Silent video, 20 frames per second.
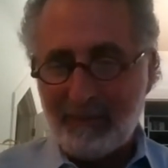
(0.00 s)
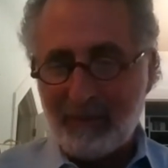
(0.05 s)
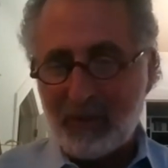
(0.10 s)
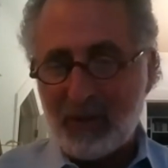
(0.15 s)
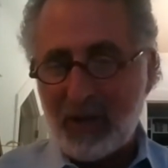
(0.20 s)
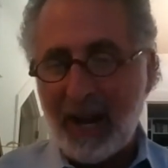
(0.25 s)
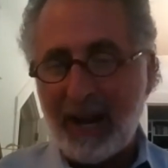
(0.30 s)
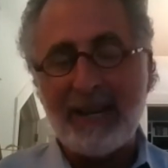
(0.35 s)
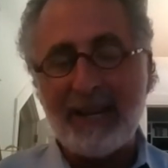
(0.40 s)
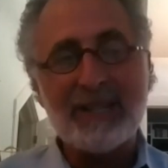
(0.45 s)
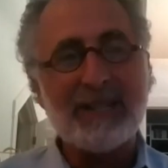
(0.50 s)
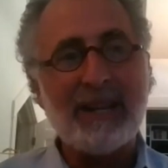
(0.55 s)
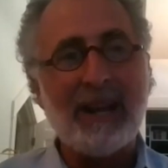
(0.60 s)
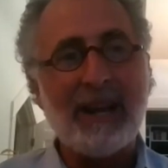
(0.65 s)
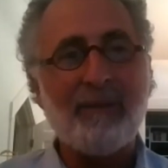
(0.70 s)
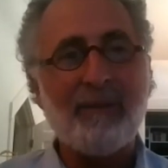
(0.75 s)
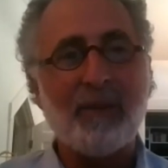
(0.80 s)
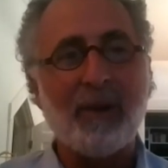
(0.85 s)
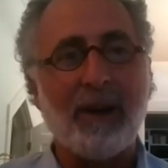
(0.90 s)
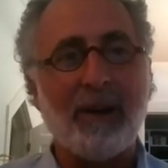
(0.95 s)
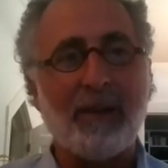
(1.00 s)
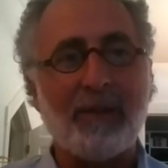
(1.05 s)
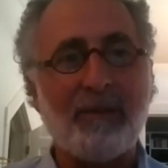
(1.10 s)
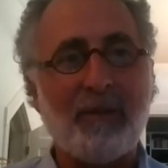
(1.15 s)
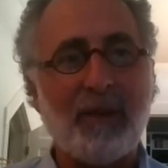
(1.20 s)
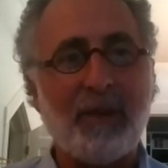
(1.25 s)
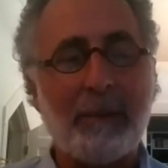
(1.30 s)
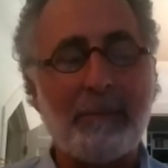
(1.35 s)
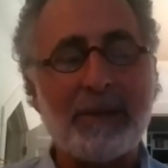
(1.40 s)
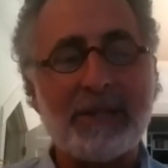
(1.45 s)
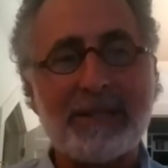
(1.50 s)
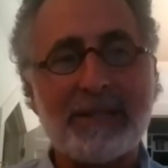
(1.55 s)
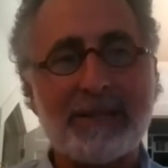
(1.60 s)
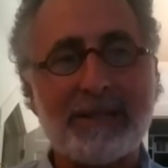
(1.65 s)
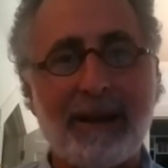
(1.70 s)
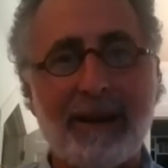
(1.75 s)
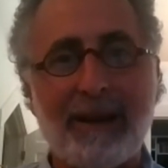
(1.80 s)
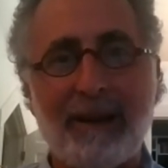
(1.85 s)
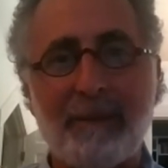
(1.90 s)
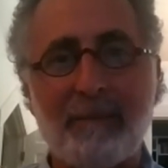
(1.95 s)
Jackie Safra, the famous,
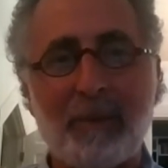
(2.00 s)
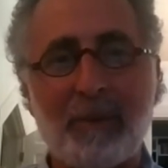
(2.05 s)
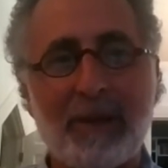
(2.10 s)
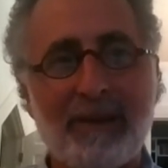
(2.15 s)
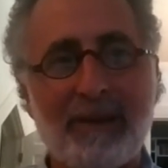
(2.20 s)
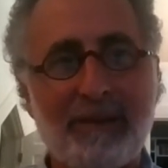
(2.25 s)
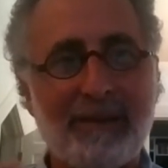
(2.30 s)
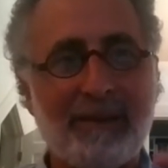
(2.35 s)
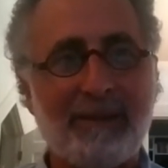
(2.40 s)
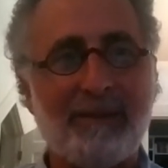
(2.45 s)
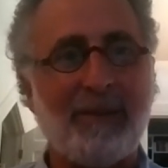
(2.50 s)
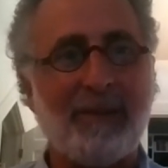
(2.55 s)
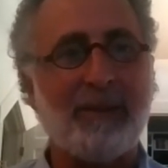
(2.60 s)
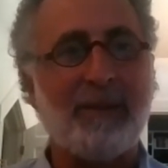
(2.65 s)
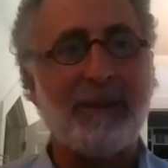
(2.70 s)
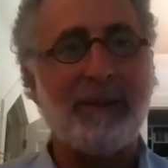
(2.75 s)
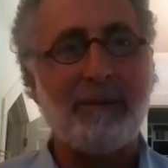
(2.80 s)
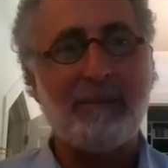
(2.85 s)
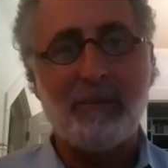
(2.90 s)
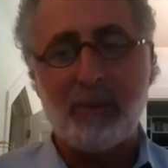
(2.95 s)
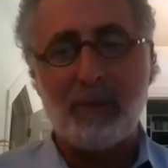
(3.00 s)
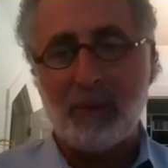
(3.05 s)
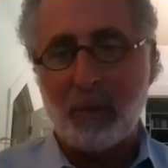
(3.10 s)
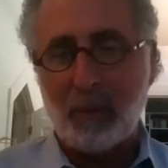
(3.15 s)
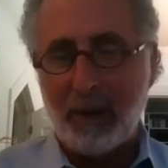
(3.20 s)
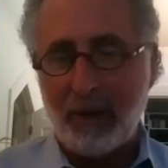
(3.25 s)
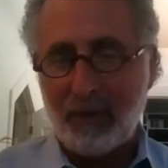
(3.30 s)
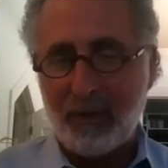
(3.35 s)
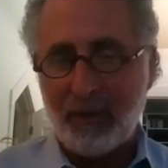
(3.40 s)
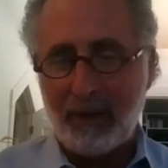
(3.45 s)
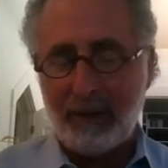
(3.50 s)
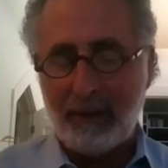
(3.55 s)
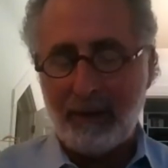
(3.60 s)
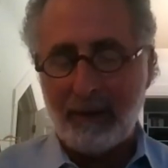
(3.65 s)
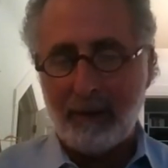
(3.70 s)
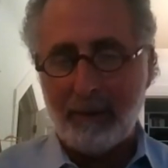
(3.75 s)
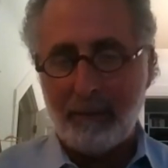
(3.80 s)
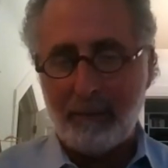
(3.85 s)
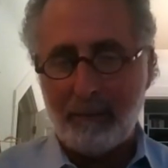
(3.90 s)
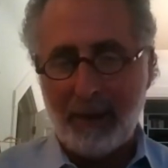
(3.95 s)
the wealthy
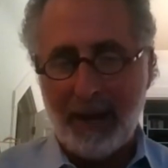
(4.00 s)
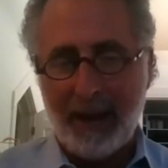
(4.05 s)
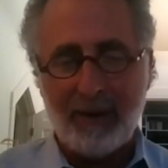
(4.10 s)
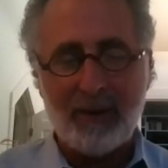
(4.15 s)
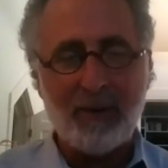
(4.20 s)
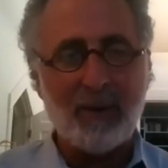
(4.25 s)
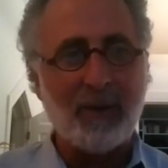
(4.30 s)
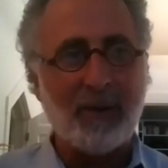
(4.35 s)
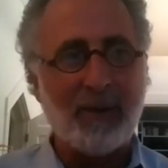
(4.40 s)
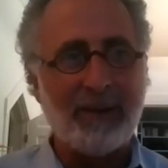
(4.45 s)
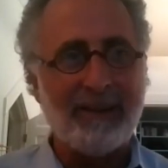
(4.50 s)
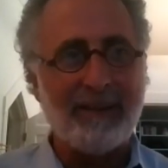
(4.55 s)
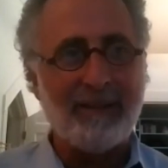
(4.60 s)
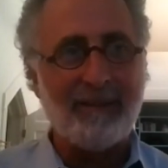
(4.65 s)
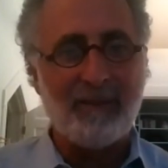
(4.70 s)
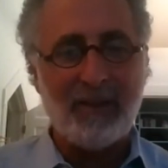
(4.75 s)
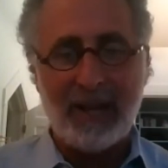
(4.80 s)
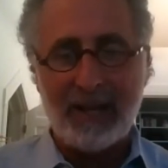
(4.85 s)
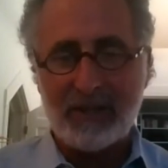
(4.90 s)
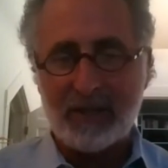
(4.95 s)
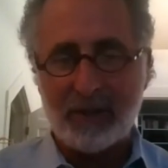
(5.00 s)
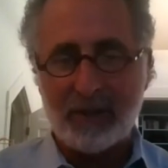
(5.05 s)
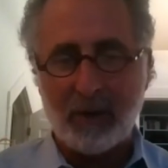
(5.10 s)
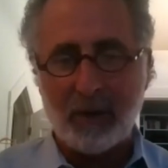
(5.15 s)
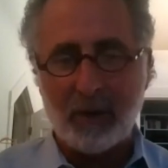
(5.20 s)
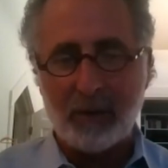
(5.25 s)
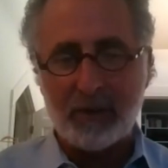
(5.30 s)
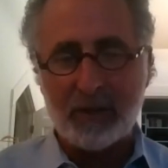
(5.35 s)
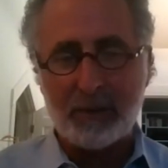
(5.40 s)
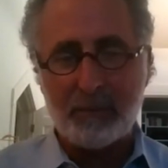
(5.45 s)
banker and investor on